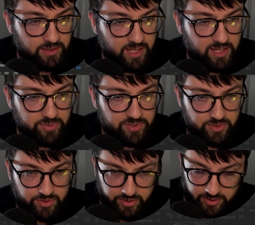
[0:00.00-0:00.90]
edit
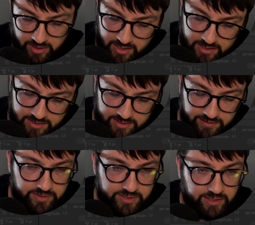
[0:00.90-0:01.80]
position,
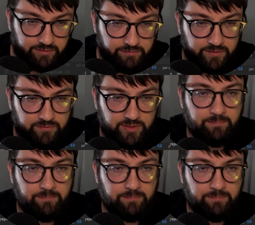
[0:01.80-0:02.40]
1750.